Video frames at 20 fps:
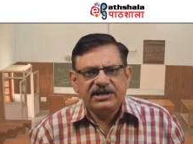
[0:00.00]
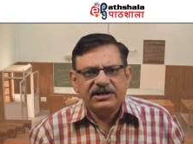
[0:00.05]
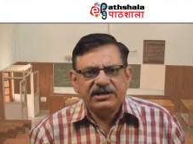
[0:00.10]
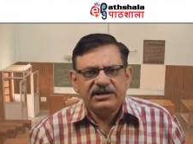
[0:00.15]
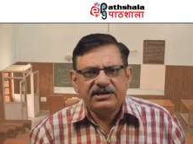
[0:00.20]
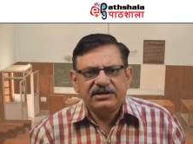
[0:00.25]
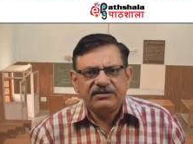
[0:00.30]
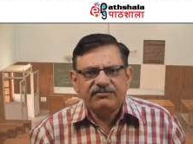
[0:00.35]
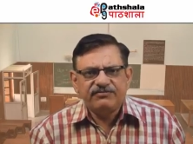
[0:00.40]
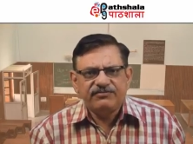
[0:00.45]

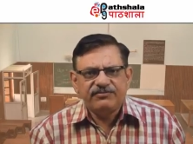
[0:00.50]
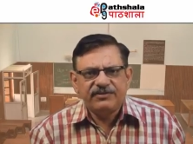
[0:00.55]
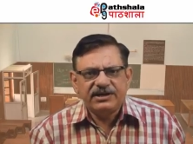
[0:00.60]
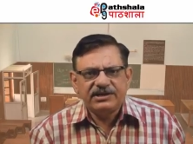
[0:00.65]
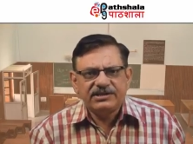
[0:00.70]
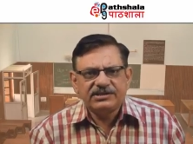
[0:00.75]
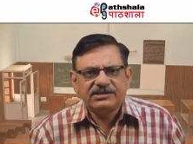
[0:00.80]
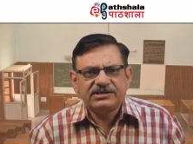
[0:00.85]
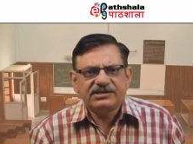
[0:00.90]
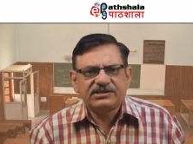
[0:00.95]

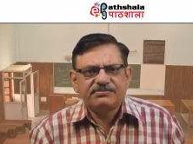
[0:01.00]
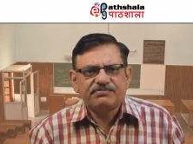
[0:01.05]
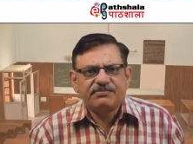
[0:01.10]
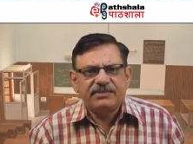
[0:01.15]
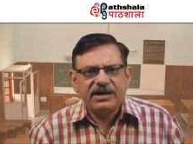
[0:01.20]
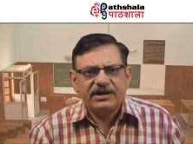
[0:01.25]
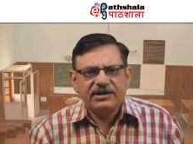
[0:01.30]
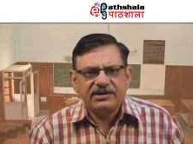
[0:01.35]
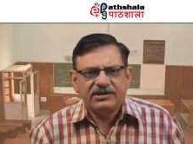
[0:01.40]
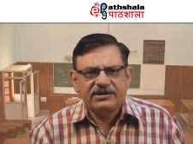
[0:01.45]
interference
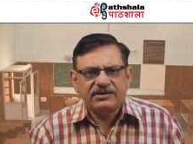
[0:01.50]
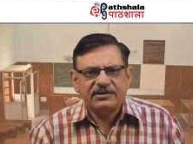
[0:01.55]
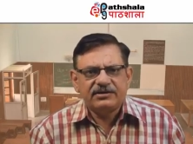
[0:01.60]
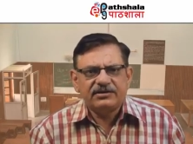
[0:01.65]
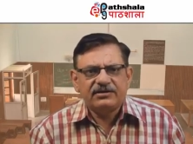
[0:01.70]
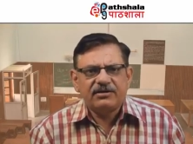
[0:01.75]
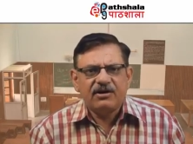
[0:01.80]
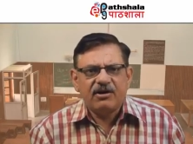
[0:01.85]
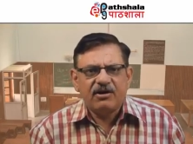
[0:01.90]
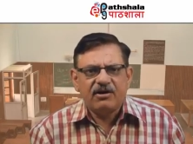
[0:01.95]

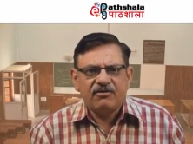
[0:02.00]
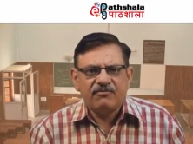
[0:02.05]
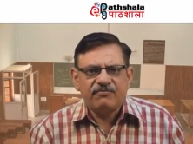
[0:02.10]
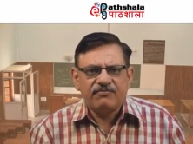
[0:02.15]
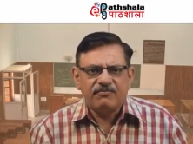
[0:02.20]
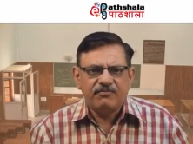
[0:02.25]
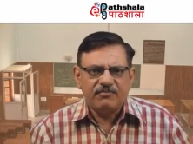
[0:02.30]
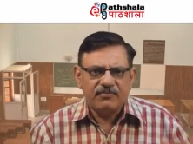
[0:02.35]
pattern of